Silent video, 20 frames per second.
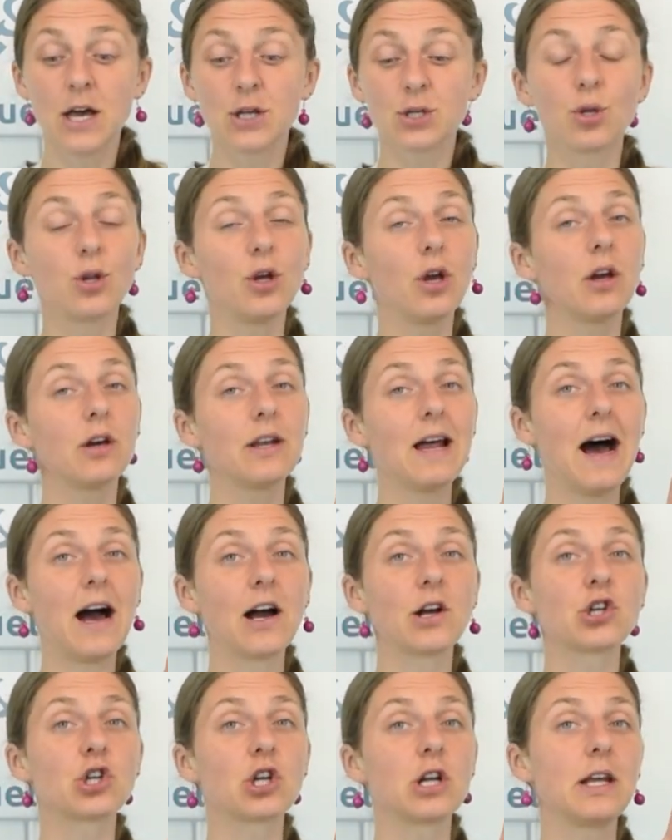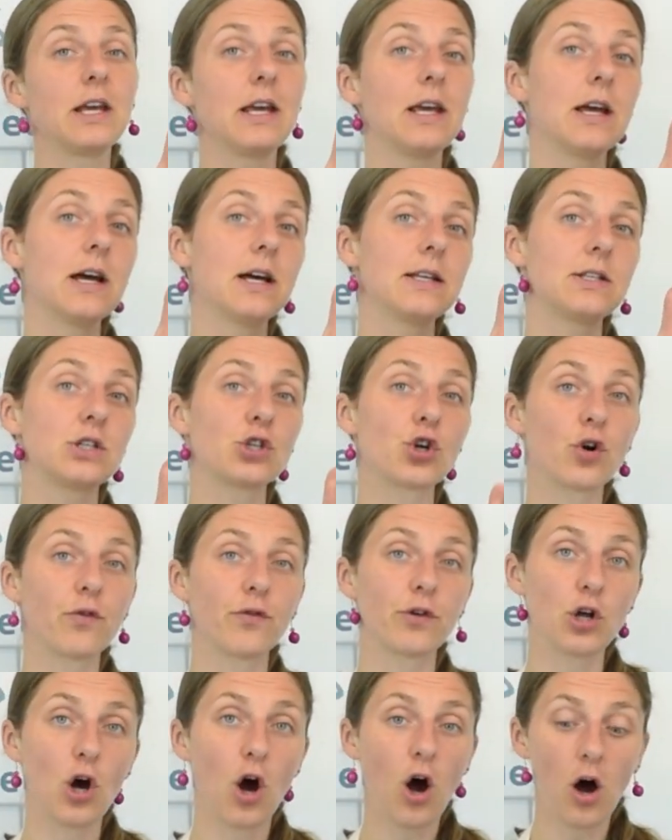So you could actually serve
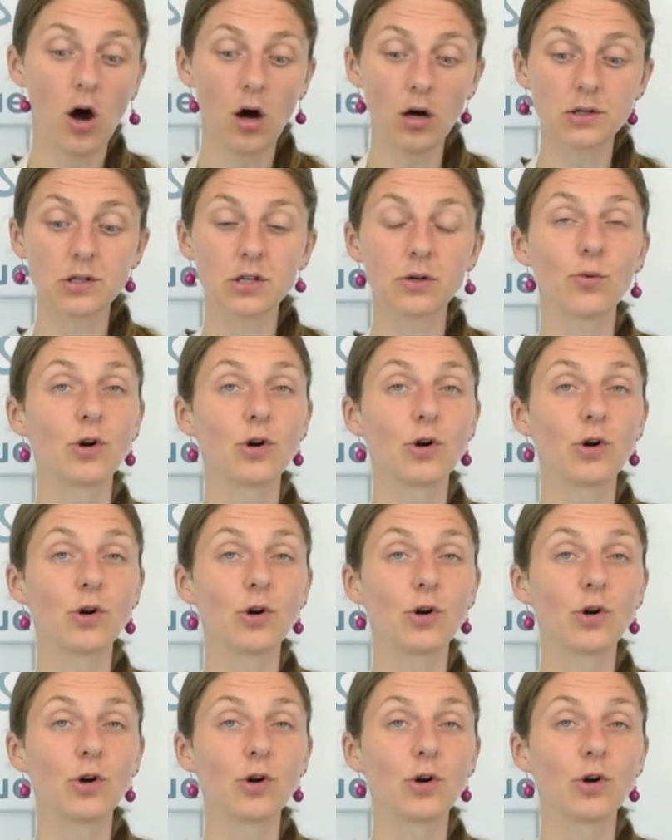it hot,